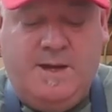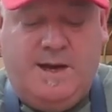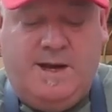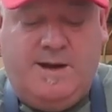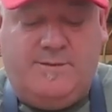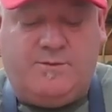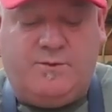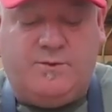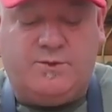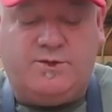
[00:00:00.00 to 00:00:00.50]

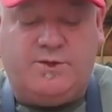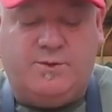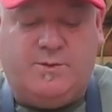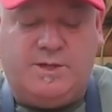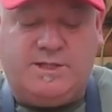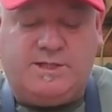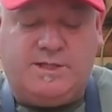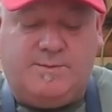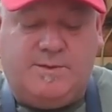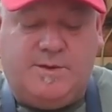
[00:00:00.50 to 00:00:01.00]
And of course you
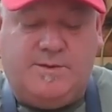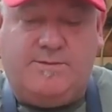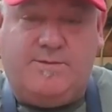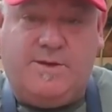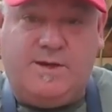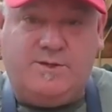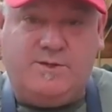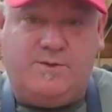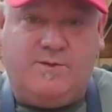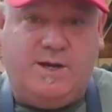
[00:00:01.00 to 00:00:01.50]
want some of the
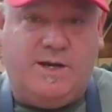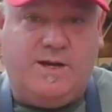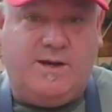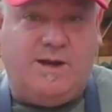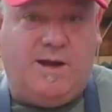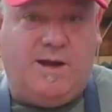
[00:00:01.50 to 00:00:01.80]
fat to render